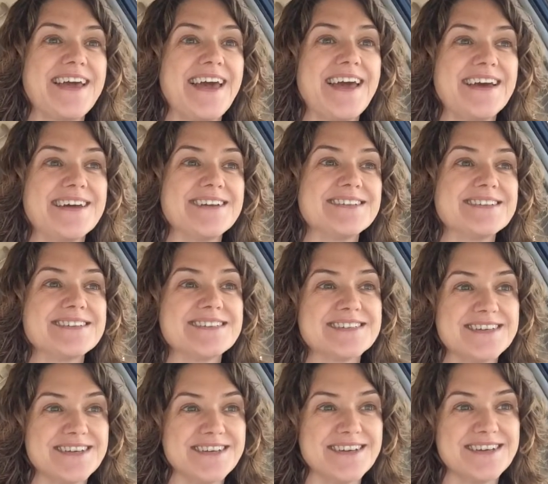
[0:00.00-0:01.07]

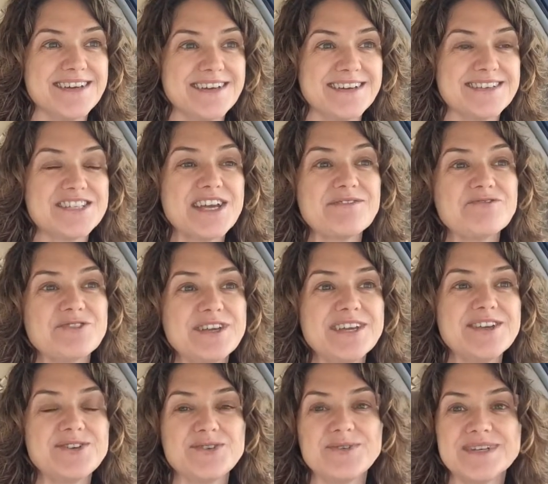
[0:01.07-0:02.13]
and Jeffrey,
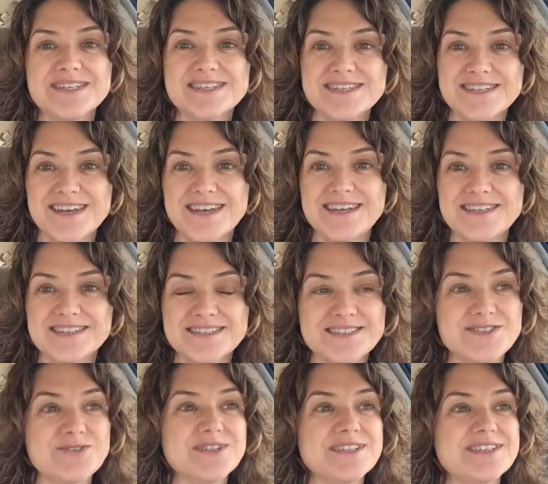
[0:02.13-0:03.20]
who is a
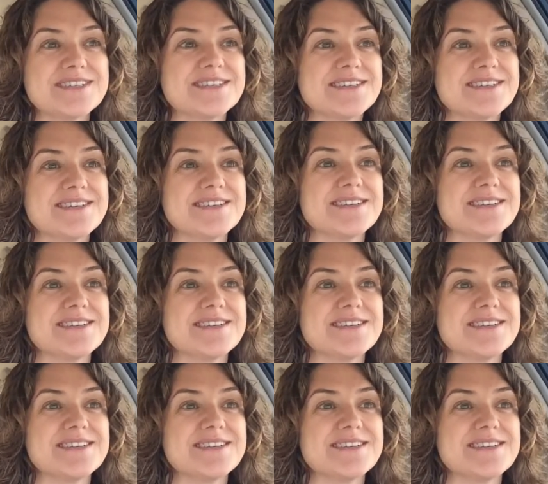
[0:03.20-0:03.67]
student,